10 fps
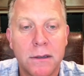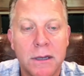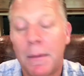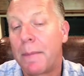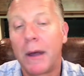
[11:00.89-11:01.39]
I
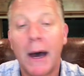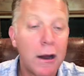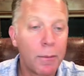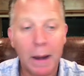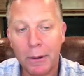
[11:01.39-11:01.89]
might be higher,
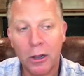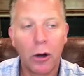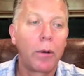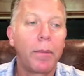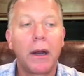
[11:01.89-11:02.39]
it might be
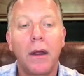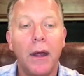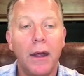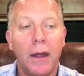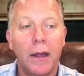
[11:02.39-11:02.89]
lower, but
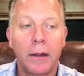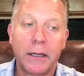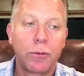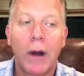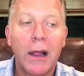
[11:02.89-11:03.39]
at
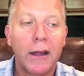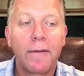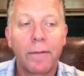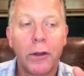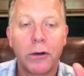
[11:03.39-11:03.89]
least where I live,
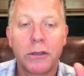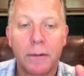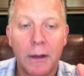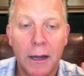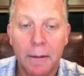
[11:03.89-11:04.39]
there's
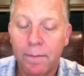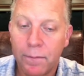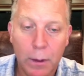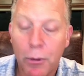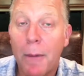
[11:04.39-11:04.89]

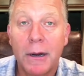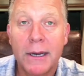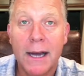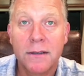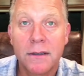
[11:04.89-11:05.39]
property
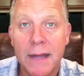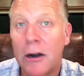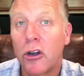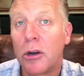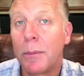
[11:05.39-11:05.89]
taxes that are
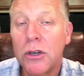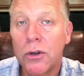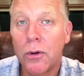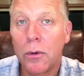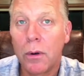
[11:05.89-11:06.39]
going to be
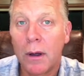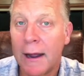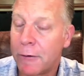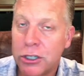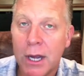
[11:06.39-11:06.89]
due
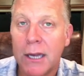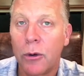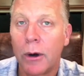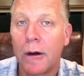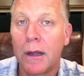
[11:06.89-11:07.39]
every
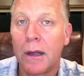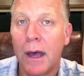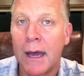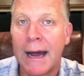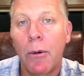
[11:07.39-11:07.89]
January,
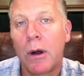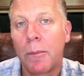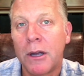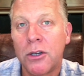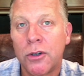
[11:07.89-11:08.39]
and I want to
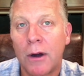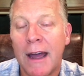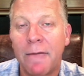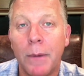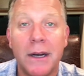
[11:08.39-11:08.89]
make sure I
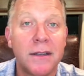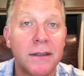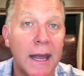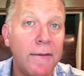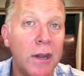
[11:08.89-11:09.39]
have money
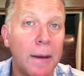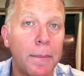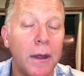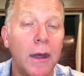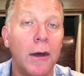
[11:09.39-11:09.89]
saved up
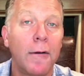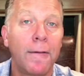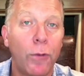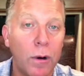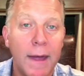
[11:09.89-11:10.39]

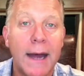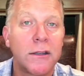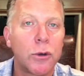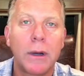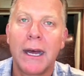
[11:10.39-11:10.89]
for that.
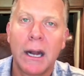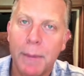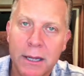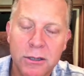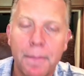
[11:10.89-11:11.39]
So again, I'm
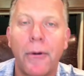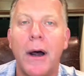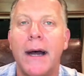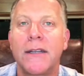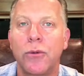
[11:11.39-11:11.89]
not
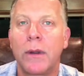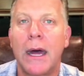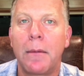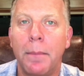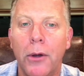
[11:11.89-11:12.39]
surprised when
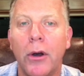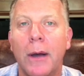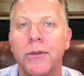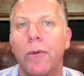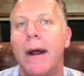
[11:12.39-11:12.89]
that bill
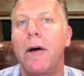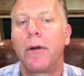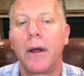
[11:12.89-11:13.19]
comes around.